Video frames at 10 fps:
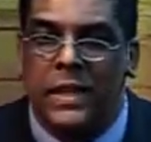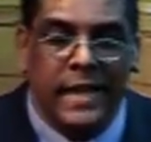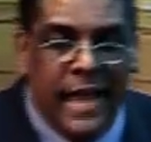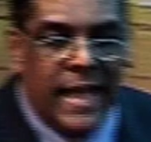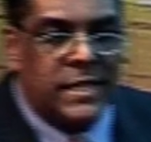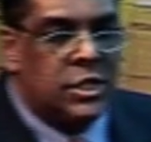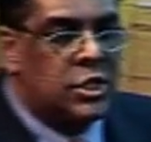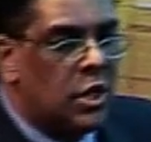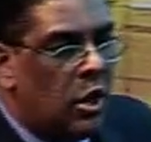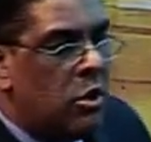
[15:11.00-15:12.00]

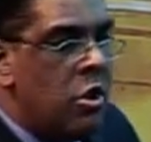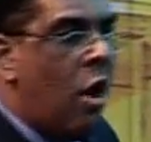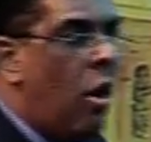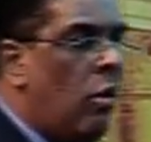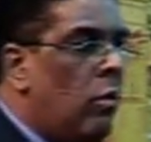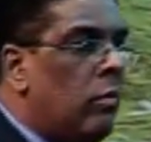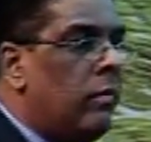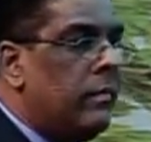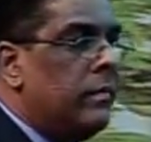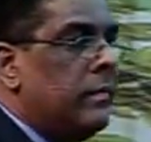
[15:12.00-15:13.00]
Yes,
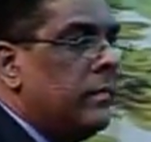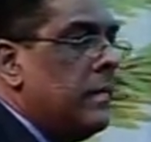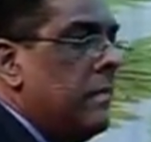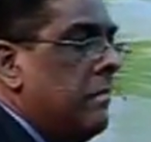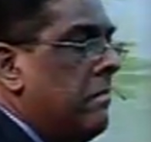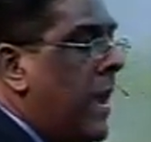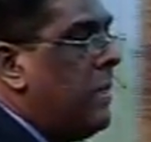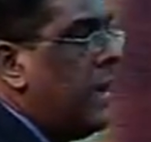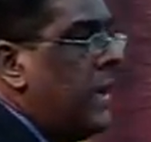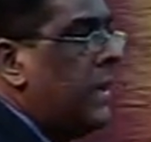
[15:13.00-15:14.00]
no,
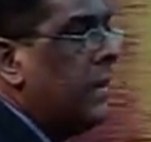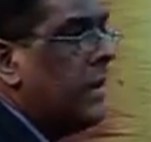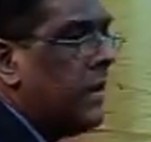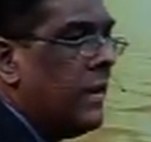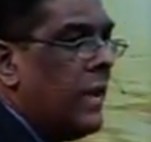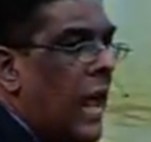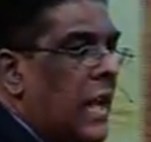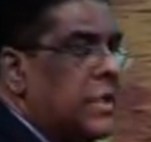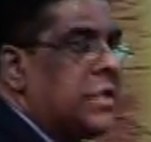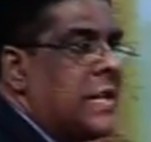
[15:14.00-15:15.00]
maybe,
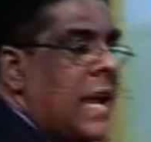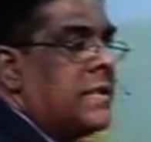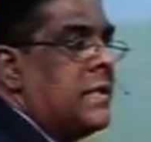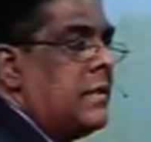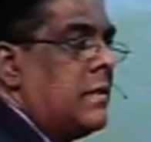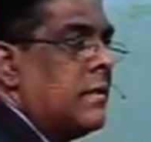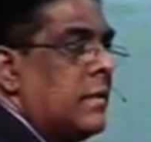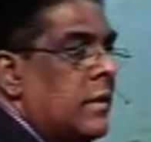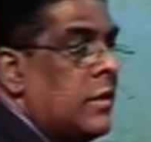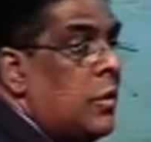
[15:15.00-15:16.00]
I'll discuss it,
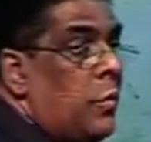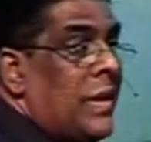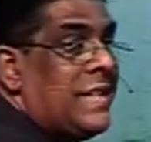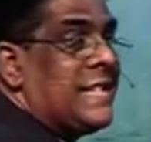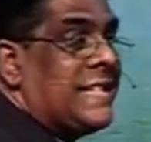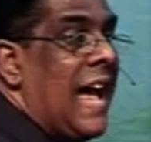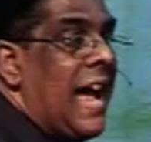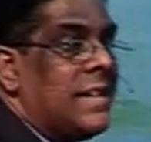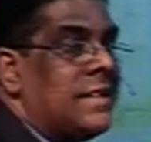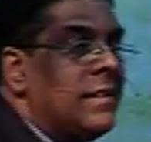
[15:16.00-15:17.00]
we'll
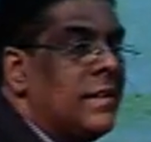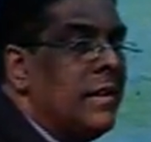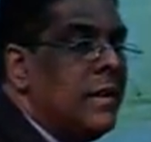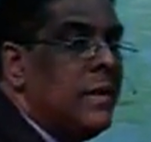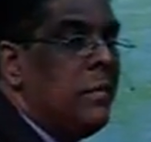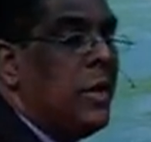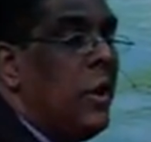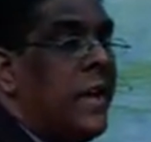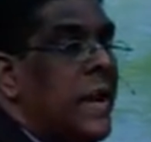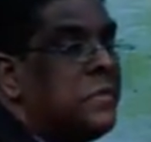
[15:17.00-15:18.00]
decide. Well, you
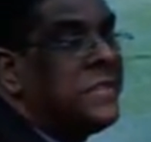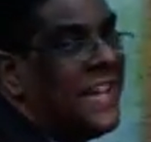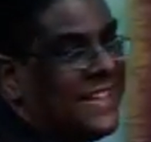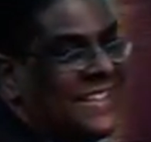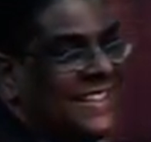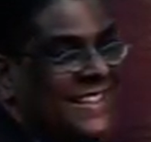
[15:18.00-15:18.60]
don't get upset.